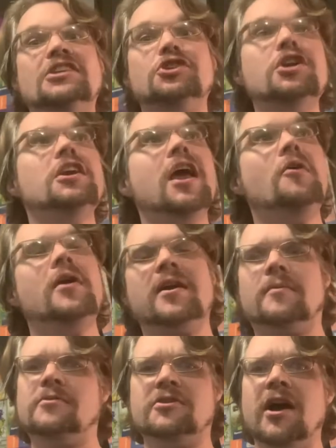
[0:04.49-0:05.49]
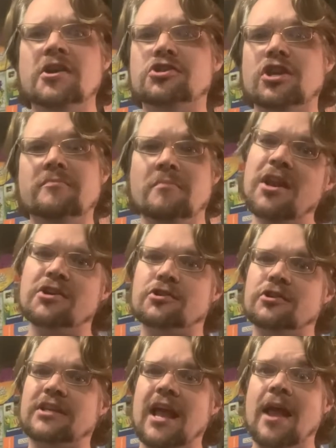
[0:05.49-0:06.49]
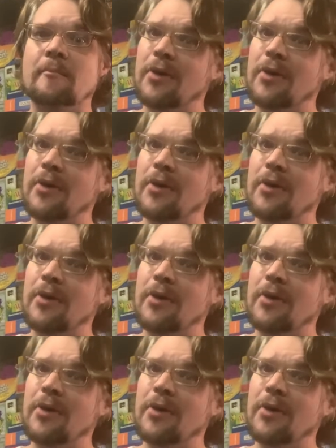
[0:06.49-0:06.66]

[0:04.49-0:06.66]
generic dungeon miniatures game,